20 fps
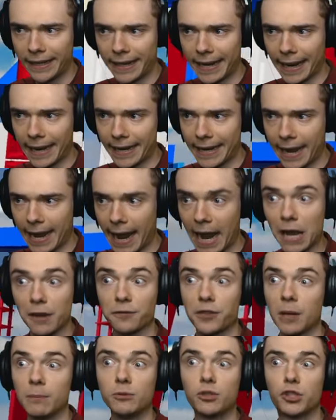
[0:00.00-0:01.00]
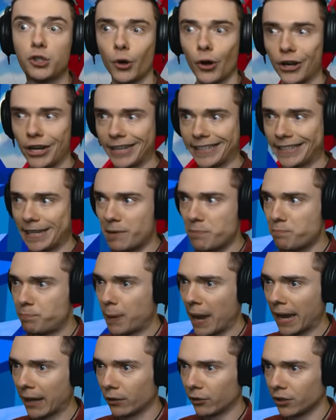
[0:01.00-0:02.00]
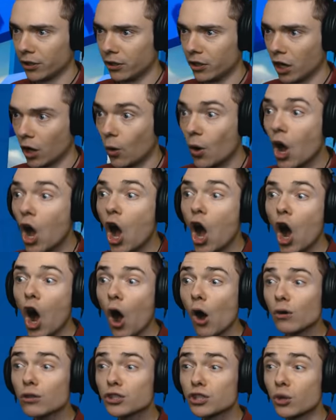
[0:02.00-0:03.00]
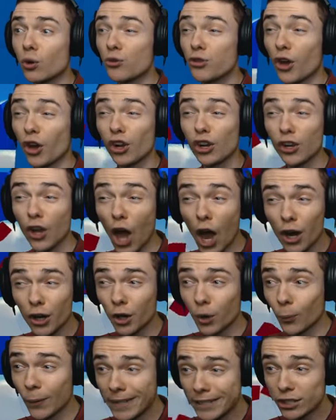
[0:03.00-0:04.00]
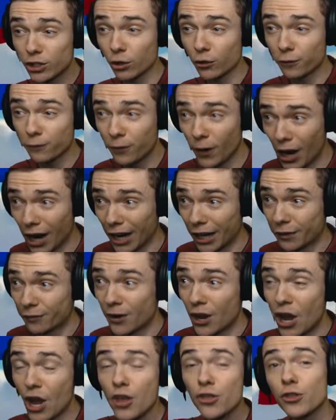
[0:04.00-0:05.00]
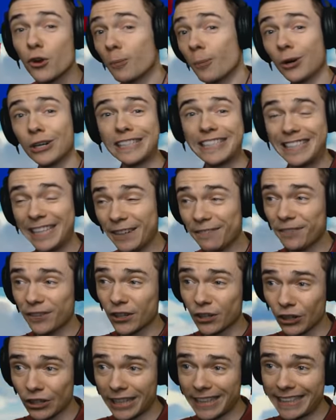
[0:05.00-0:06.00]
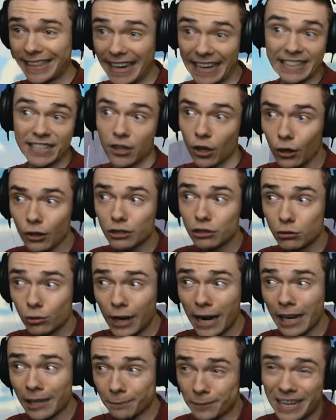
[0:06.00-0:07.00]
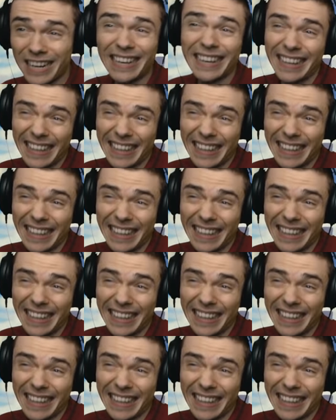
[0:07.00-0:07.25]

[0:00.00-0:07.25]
can uh, have them join us in battle, you know. Also, the longer we survive, the more difficult it gets. Those traps,